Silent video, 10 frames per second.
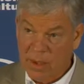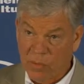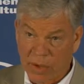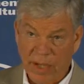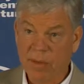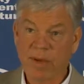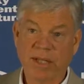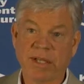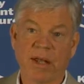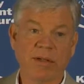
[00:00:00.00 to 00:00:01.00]
I want to end by
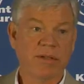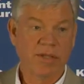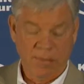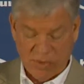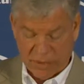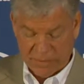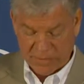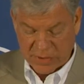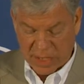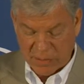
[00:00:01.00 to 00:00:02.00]
telling you something
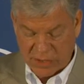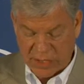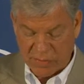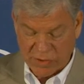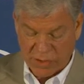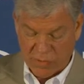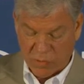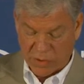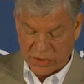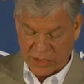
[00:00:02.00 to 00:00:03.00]
Thomas Jefferson
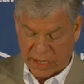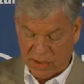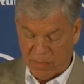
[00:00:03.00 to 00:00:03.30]
once said: